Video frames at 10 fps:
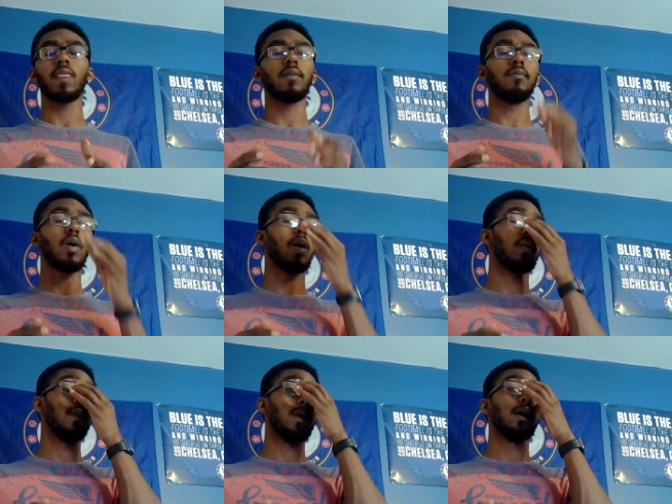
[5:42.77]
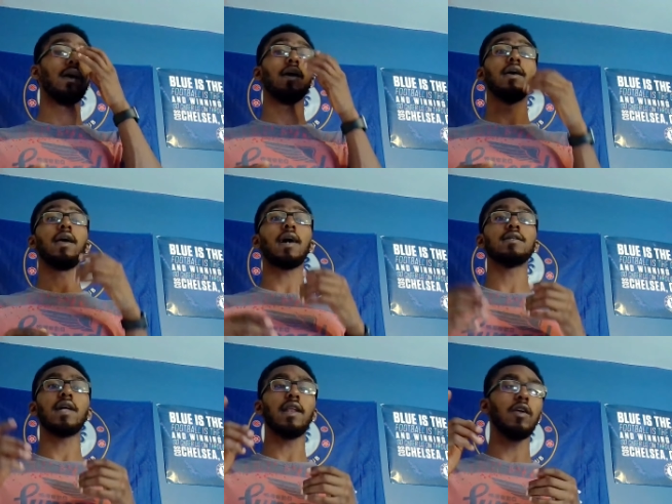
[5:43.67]
But he has
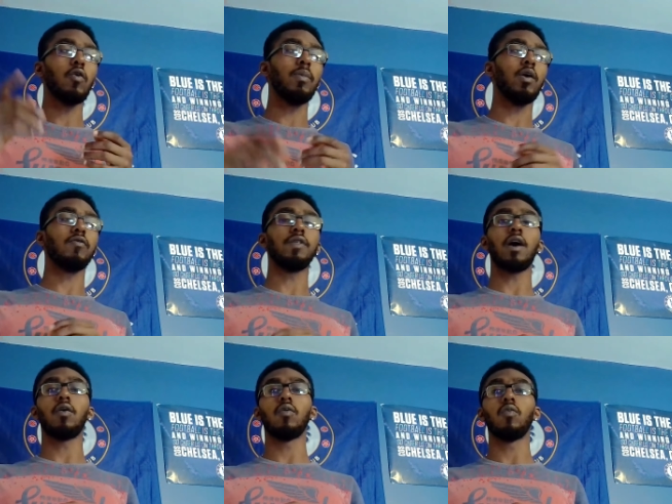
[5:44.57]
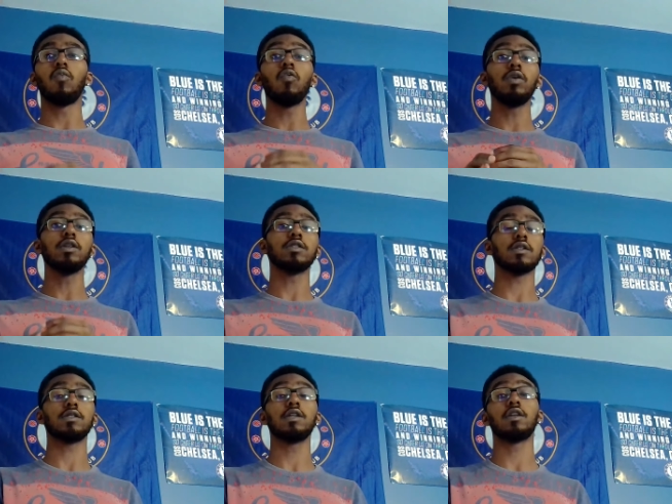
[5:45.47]
that little bit of doubt. Will he
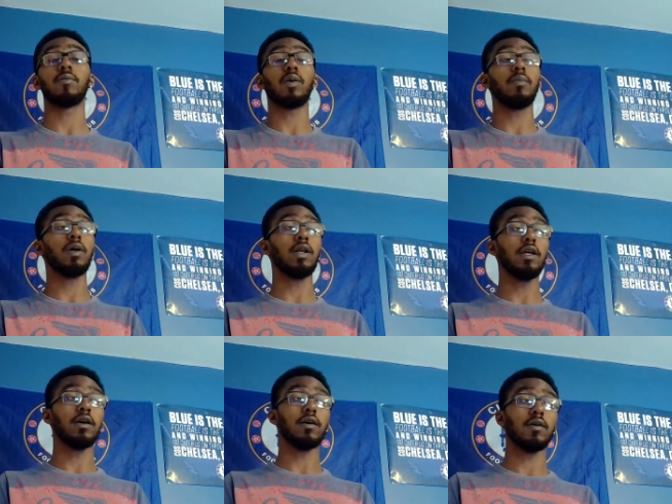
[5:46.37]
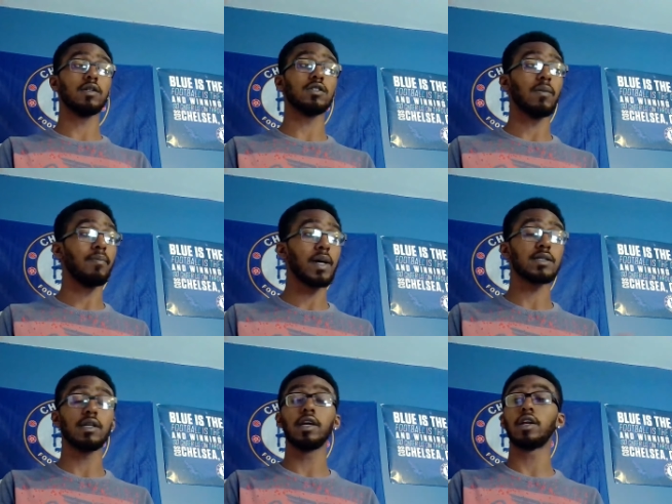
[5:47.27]
succeed in the Premier League? It's the
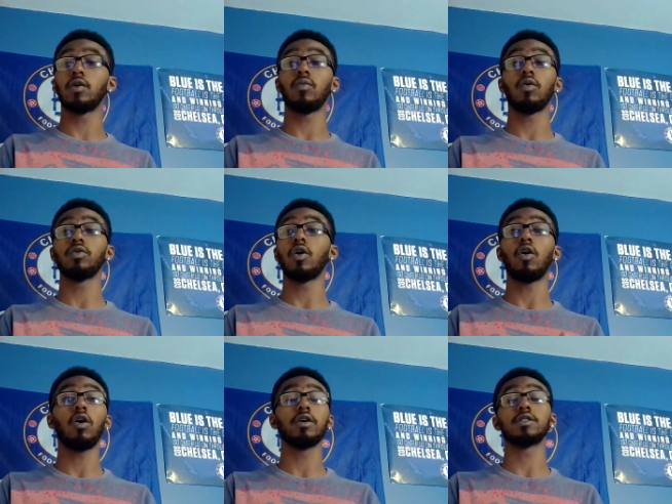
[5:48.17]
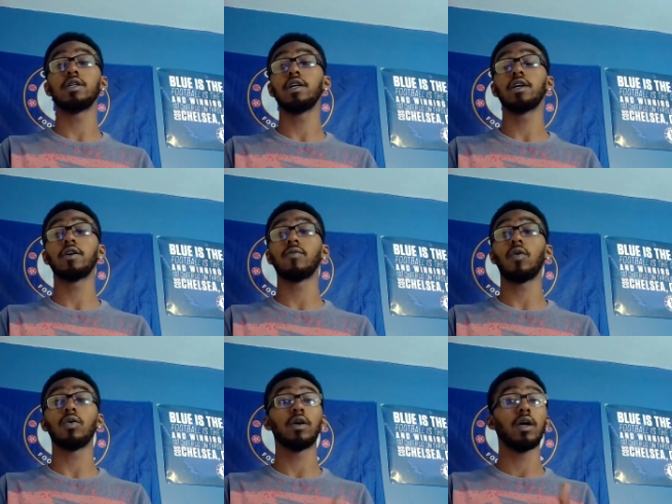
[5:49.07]
best league in the world, the hardest league in the
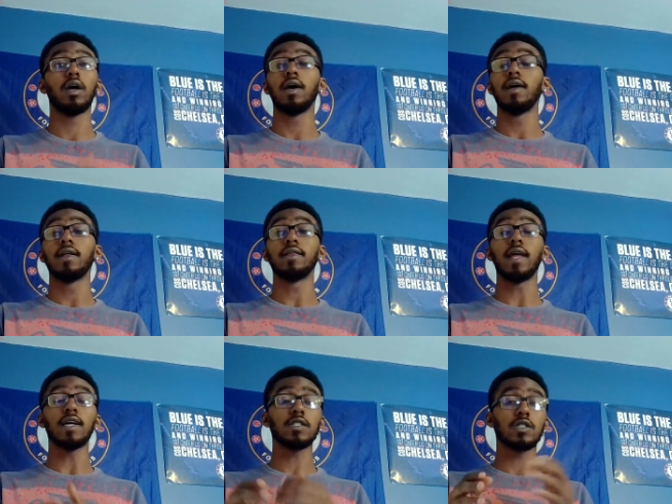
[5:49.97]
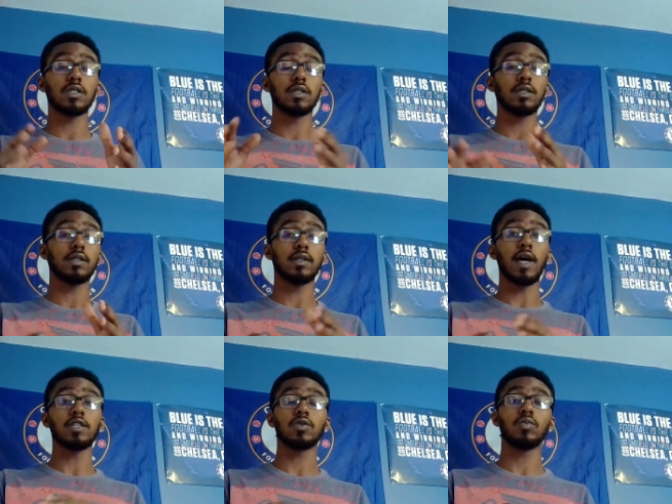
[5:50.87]
world. That's
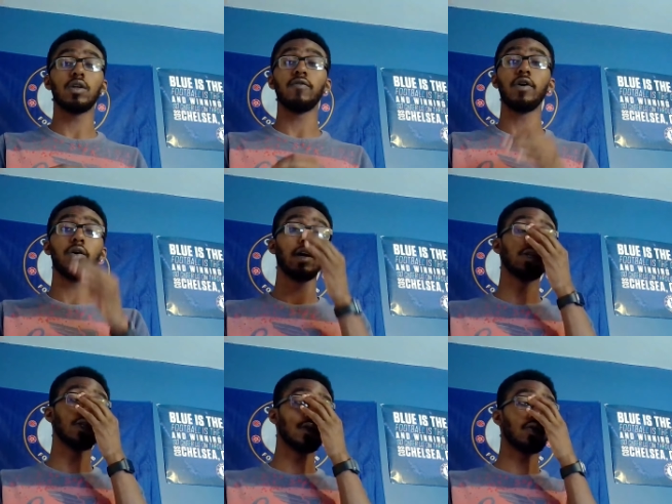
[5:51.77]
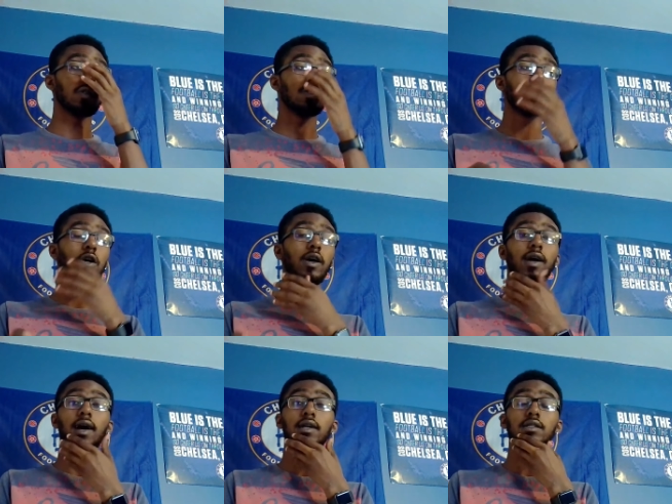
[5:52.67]
the variations, because certain
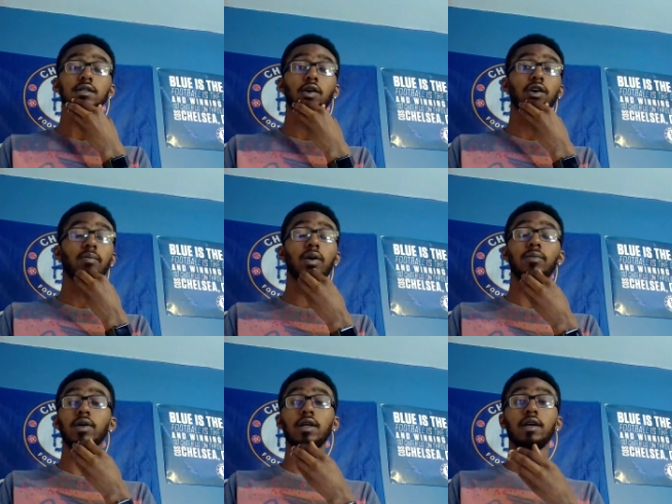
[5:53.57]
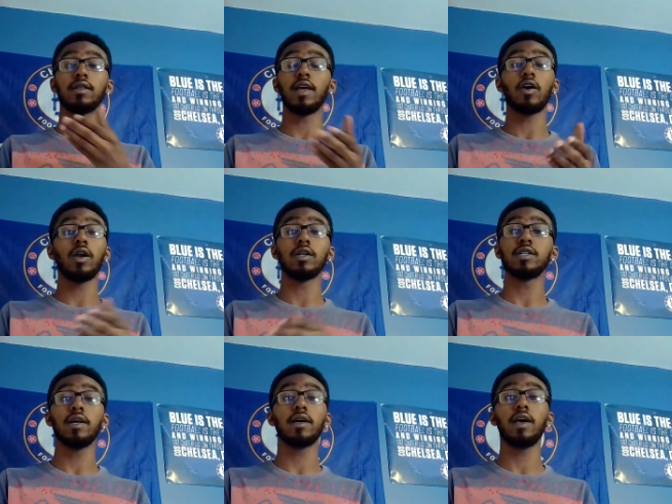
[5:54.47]
guys that are in the Premier League, they're going to
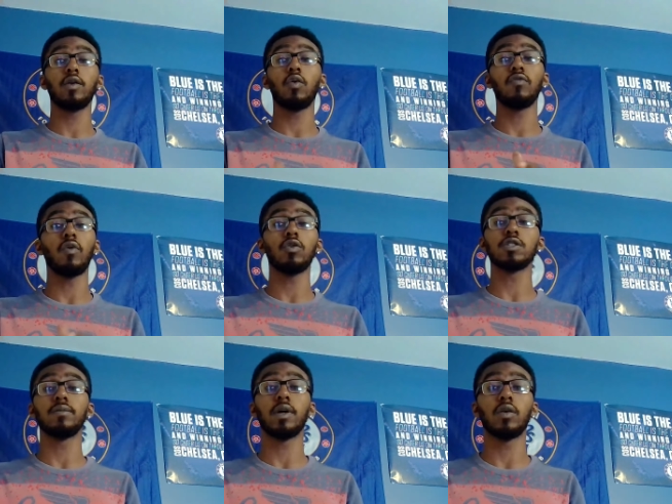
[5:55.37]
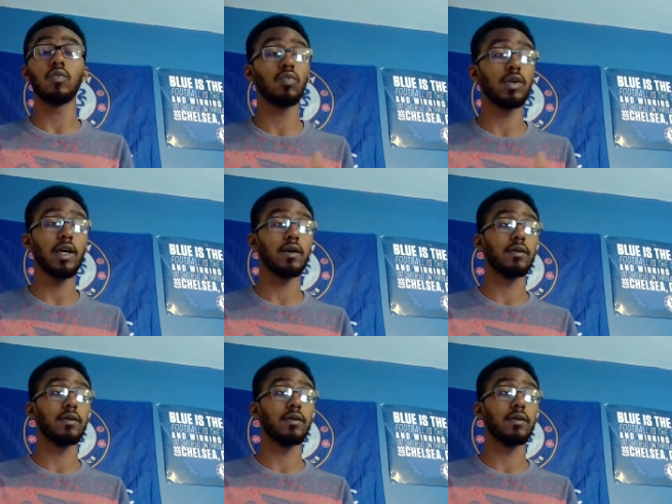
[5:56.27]
take Kane over Osimhen all day.